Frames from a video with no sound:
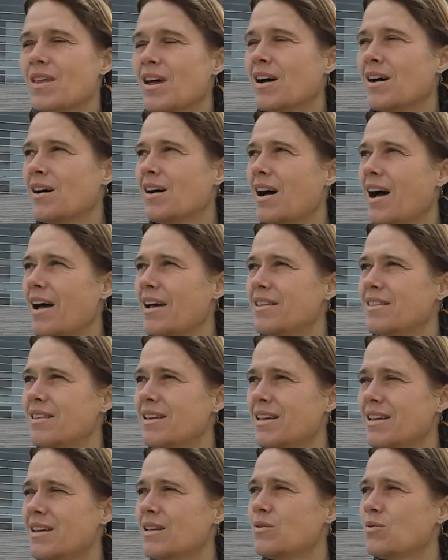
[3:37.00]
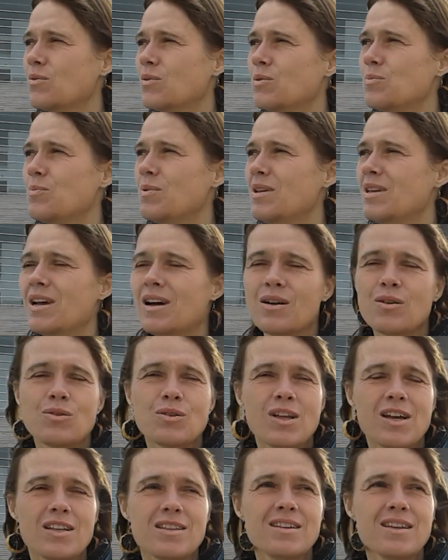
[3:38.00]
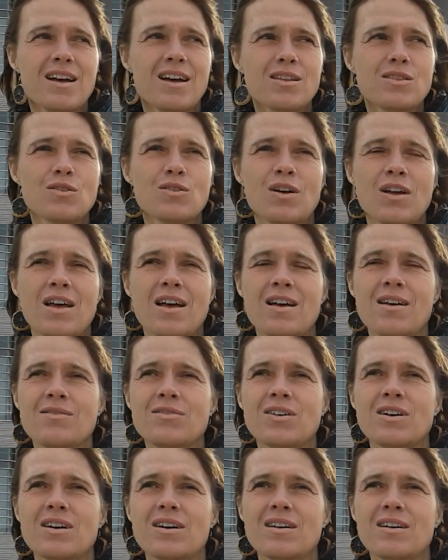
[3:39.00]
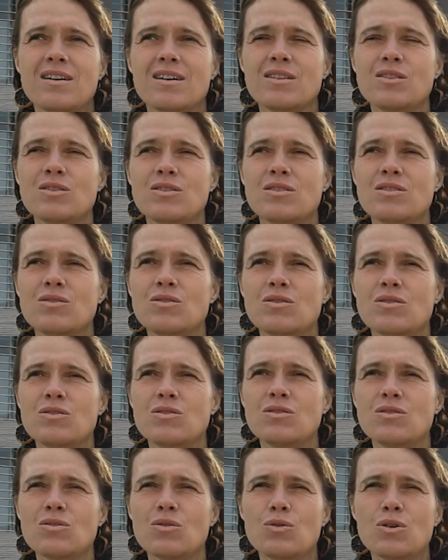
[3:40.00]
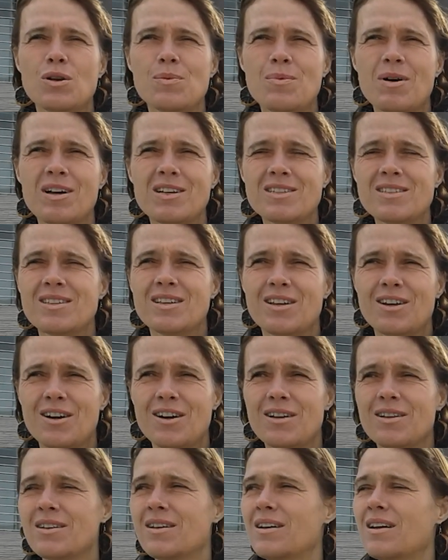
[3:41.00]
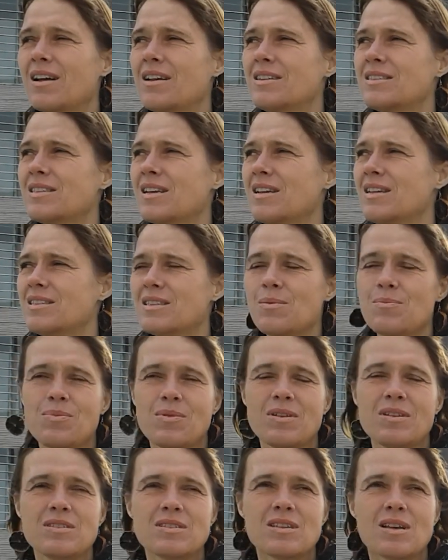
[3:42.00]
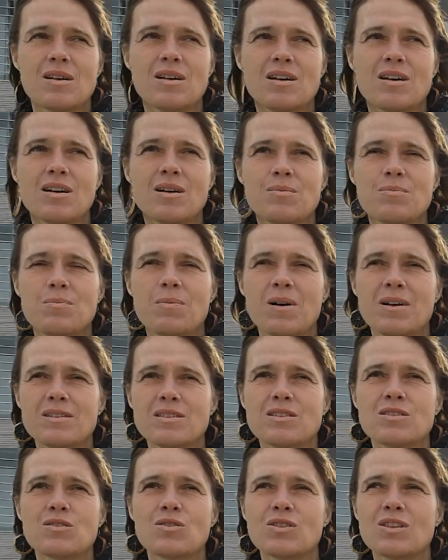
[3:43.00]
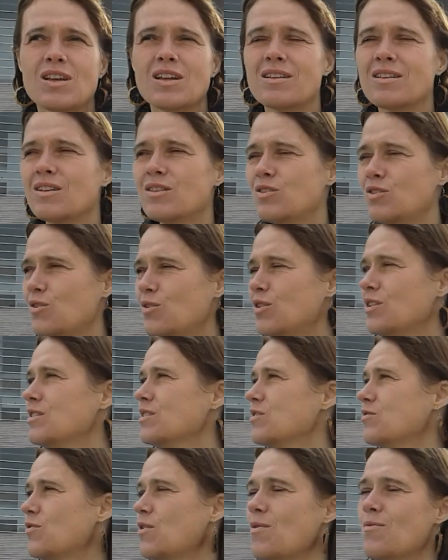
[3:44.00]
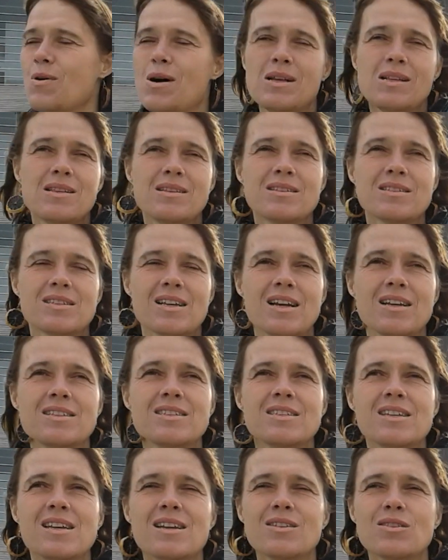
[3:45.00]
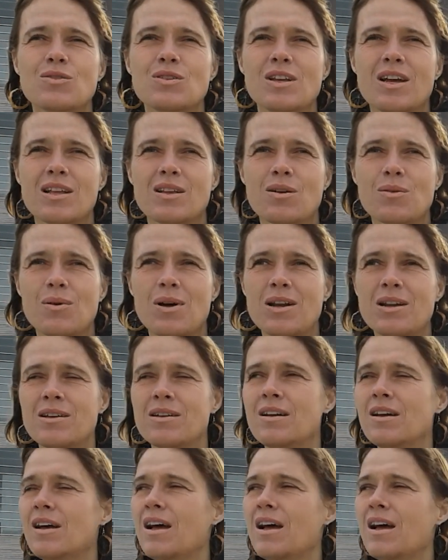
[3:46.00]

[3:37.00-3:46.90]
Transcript: Uh, I think it would be a good idea to have uh, tour bus here. It's a, it's, a, it's a bus to take the tourists from one sightseeing to the other one.